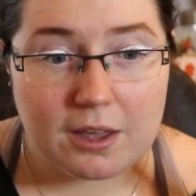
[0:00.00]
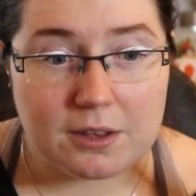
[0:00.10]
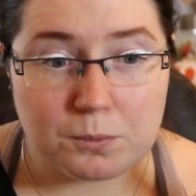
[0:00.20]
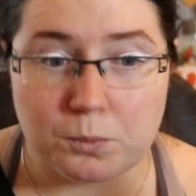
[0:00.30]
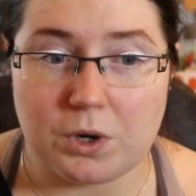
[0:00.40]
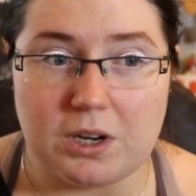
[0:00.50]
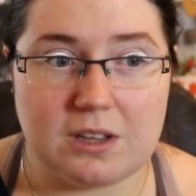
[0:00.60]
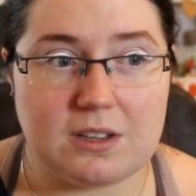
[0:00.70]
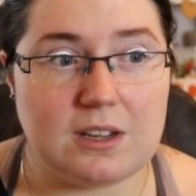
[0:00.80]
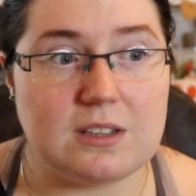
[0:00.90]
one of the
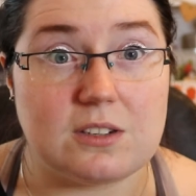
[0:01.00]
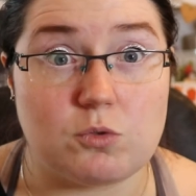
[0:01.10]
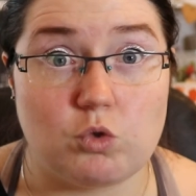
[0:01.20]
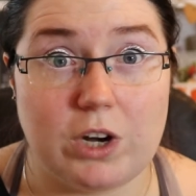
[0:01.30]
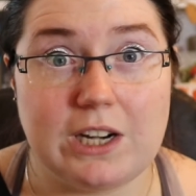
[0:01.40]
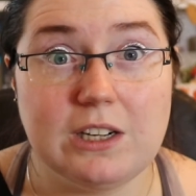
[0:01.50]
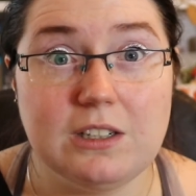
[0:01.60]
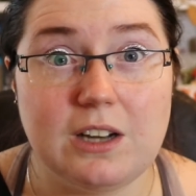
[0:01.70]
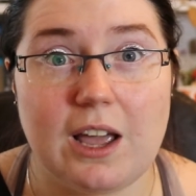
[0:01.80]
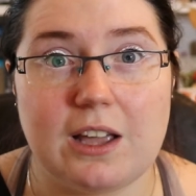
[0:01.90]
days it's
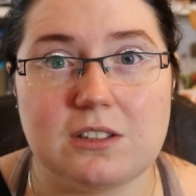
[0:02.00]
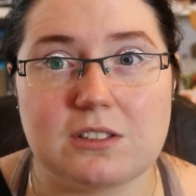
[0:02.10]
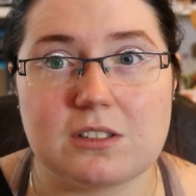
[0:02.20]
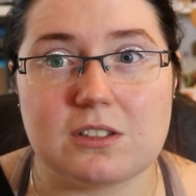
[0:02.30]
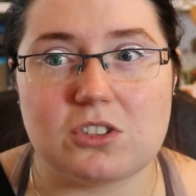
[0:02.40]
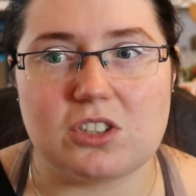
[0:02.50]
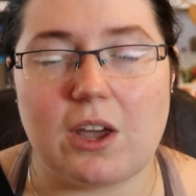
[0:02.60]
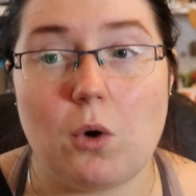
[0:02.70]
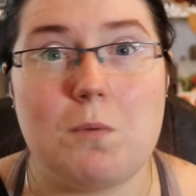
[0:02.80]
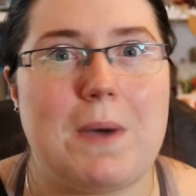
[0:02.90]
raining and she's
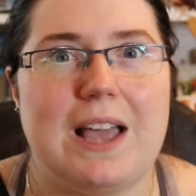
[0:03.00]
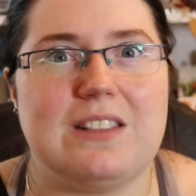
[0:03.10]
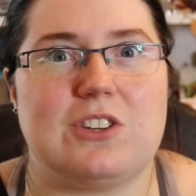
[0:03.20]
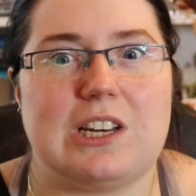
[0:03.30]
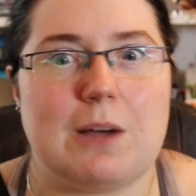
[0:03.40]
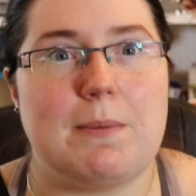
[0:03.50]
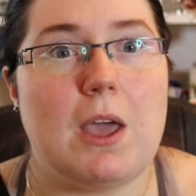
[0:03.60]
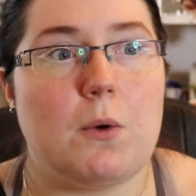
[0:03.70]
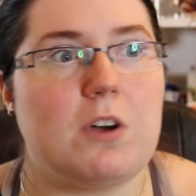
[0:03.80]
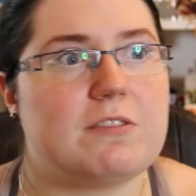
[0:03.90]
like, oh, my aunt's gonna come.
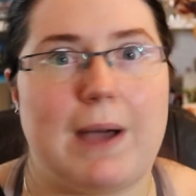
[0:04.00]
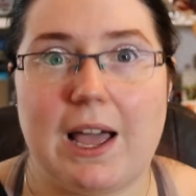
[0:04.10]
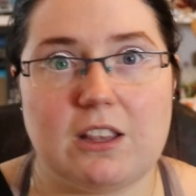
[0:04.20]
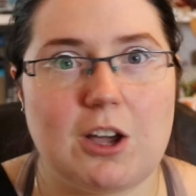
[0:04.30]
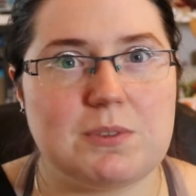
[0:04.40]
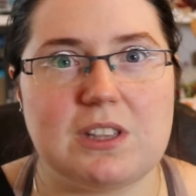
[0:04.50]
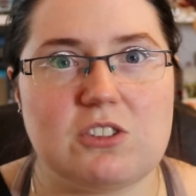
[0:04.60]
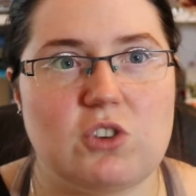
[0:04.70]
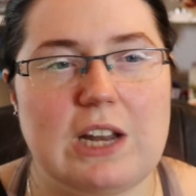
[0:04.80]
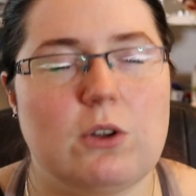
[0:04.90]
What if my aunt comes in
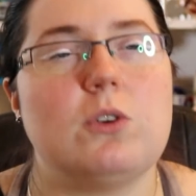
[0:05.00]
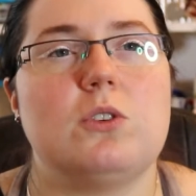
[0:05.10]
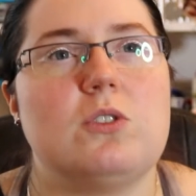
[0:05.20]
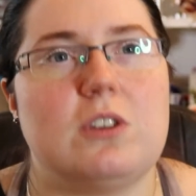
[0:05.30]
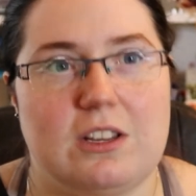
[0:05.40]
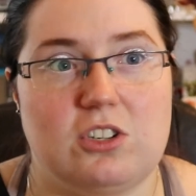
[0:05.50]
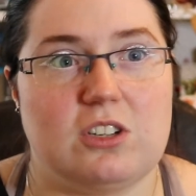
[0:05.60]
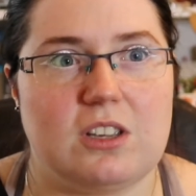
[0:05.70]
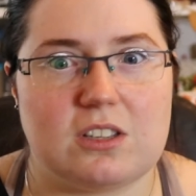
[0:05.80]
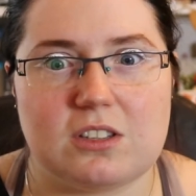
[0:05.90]
this rain? Oh no. And she
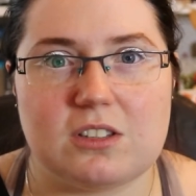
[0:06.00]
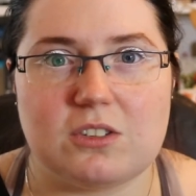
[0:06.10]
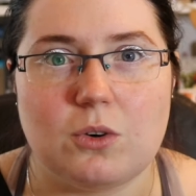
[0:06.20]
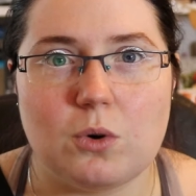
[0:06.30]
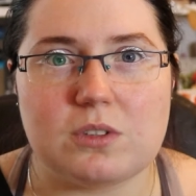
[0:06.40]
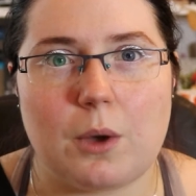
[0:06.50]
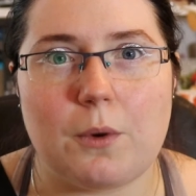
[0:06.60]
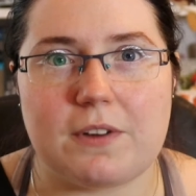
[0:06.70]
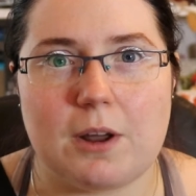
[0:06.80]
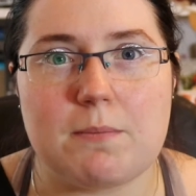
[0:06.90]
like goes out
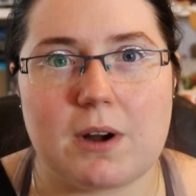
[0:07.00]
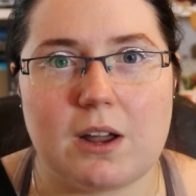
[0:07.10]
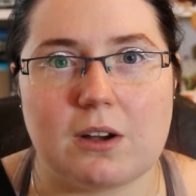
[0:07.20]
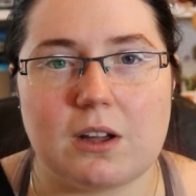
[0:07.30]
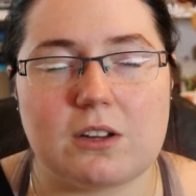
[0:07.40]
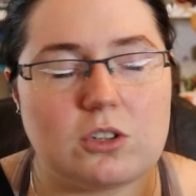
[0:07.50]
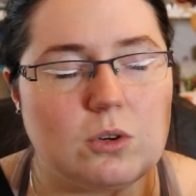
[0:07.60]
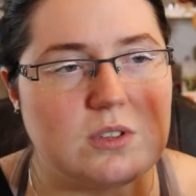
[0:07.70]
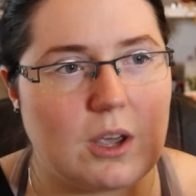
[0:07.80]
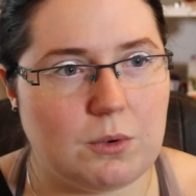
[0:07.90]
with an umbrella and she
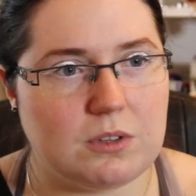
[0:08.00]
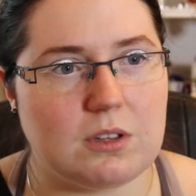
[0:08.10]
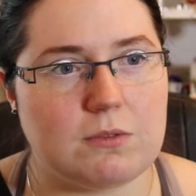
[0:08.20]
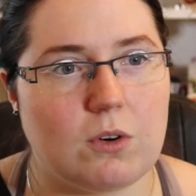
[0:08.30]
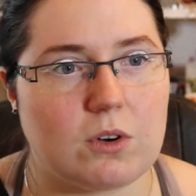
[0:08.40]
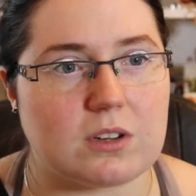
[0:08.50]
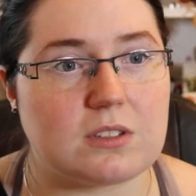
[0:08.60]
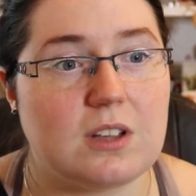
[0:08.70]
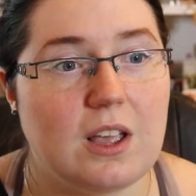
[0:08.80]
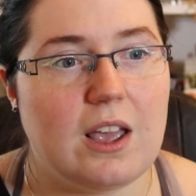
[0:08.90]
goes out into the
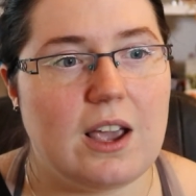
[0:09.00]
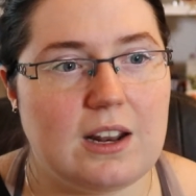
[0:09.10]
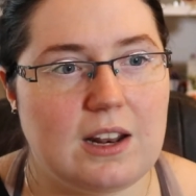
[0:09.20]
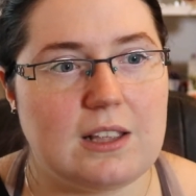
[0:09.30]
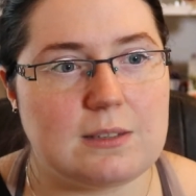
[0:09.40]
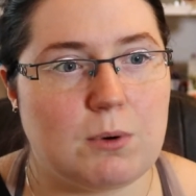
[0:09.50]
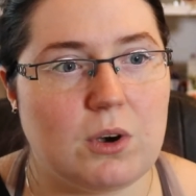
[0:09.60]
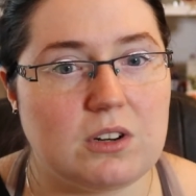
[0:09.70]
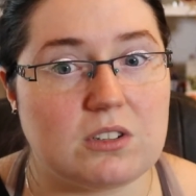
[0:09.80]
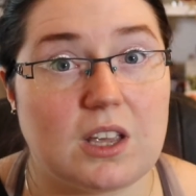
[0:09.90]
forest, and at this
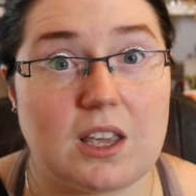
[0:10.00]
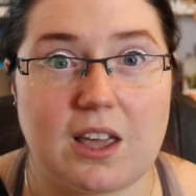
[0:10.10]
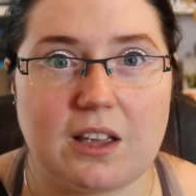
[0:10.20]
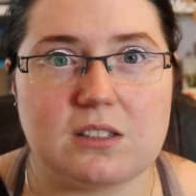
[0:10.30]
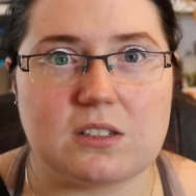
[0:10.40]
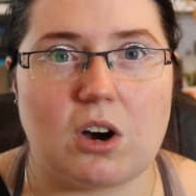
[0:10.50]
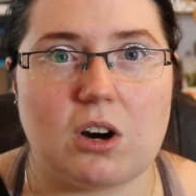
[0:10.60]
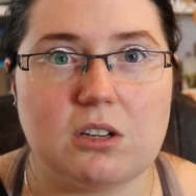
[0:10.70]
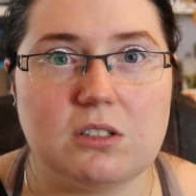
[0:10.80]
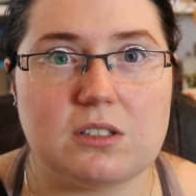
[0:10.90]
point there's like king's
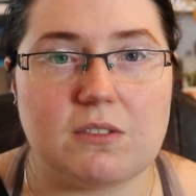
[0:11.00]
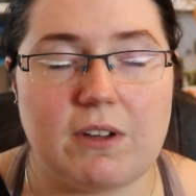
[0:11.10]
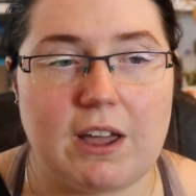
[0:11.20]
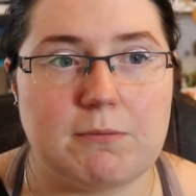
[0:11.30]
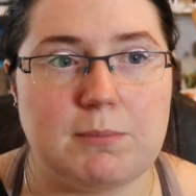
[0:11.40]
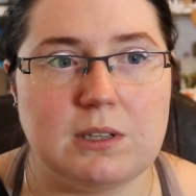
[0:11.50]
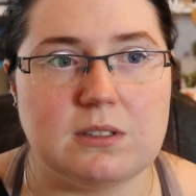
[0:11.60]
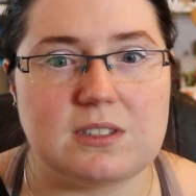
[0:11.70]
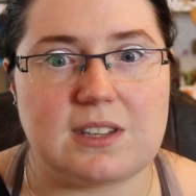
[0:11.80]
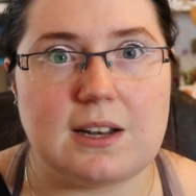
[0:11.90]
guards that have been
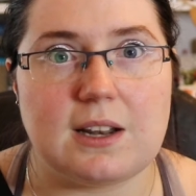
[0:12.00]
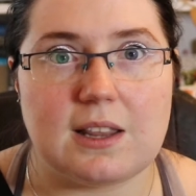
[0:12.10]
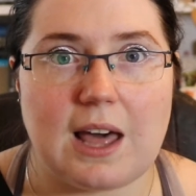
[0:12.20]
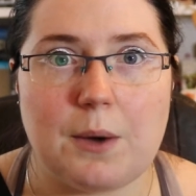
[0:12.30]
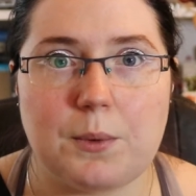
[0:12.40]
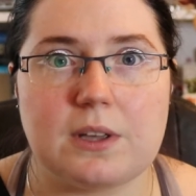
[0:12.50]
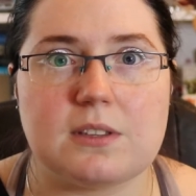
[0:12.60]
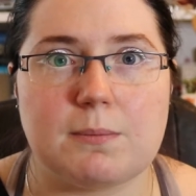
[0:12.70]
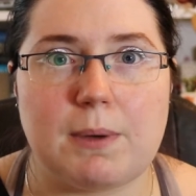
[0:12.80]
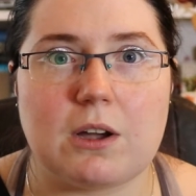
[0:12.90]
sent that way
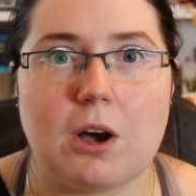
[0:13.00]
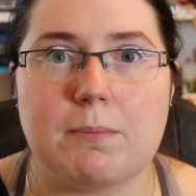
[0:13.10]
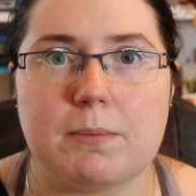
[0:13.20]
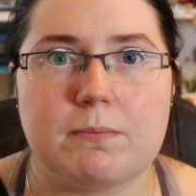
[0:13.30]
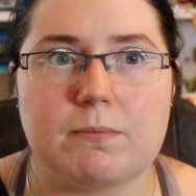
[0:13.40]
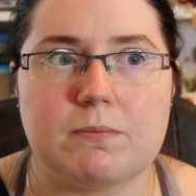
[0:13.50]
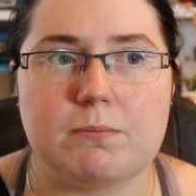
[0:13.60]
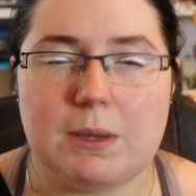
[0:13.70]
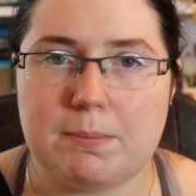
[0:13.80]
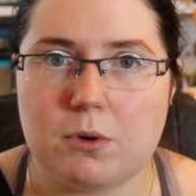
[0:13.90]
to pick up
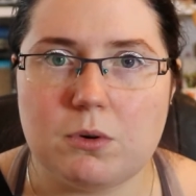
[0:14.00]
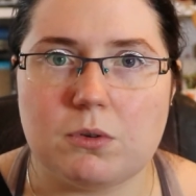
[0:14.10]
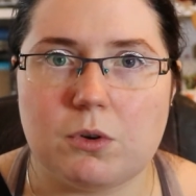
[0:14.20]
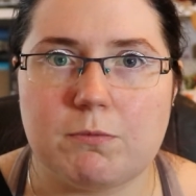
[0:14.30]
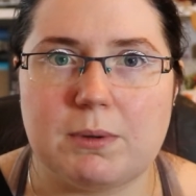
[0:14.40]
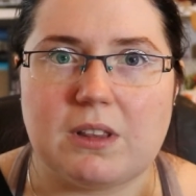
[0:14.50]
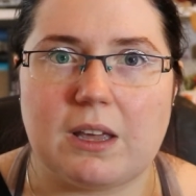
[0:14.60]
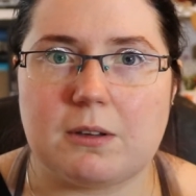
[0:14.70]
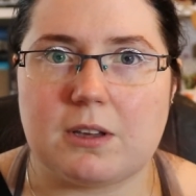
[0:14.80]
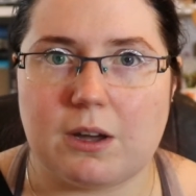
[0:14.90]
people who have been
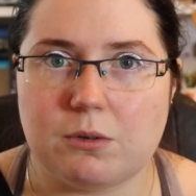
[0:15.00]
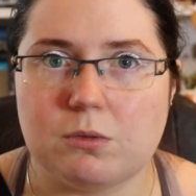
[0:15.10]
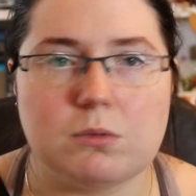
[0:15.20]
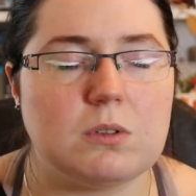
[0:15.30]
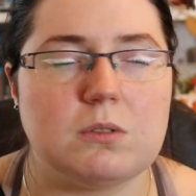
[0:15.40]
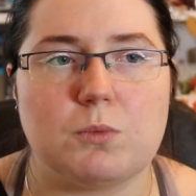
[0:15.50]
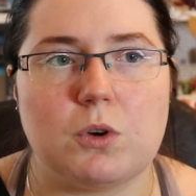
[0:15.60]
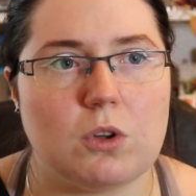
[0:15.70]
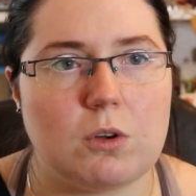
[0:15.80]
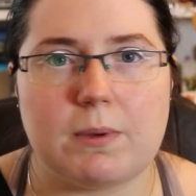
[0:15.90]
like killed and
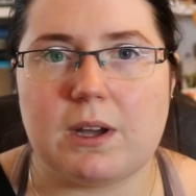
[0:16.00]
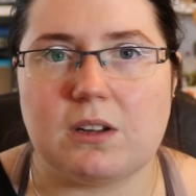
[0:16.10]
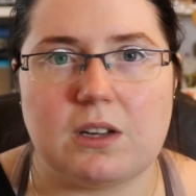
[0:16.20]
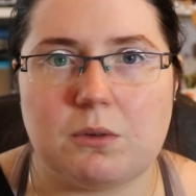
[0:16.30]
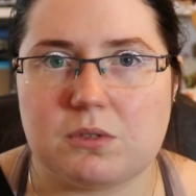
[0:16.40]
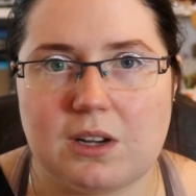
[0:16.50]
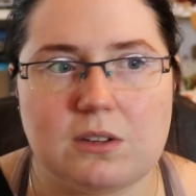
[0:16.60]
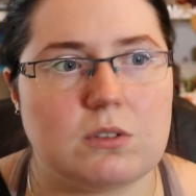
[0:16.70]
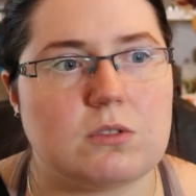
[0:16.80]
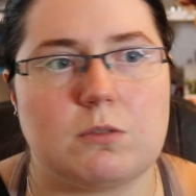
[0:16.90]
whatnot by like
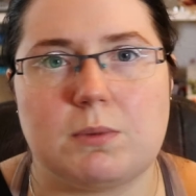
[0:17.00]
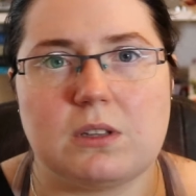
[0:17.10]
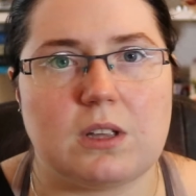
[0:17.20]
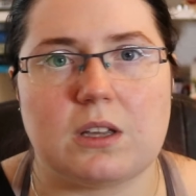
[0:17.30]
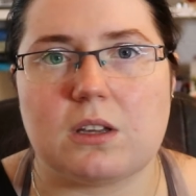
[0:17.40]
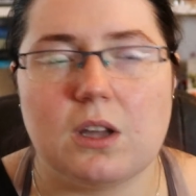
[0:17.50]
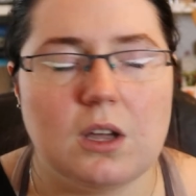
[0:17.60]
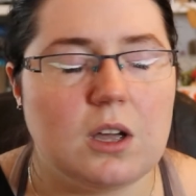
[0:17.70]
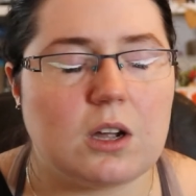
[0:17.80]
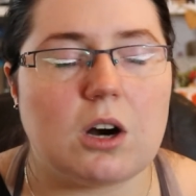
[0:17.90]
outsiders or been like
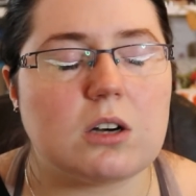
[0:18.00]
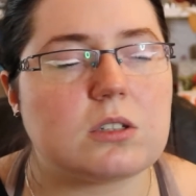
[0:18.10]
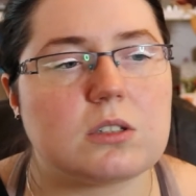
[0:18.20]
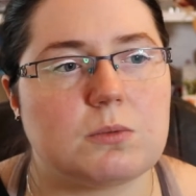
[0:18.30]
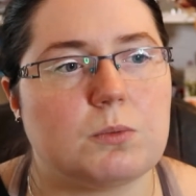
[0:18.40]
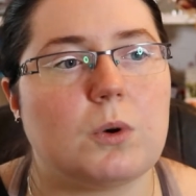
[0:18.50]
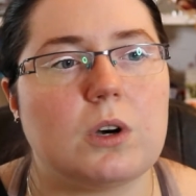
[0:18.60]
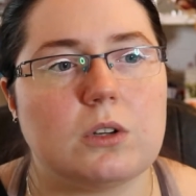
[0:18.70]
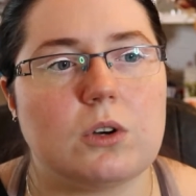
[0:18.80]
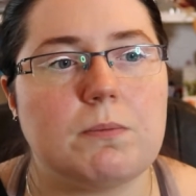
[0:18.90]
cursed
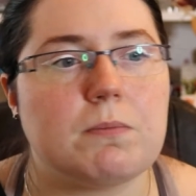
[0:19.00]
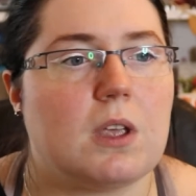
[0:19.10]
whatnot.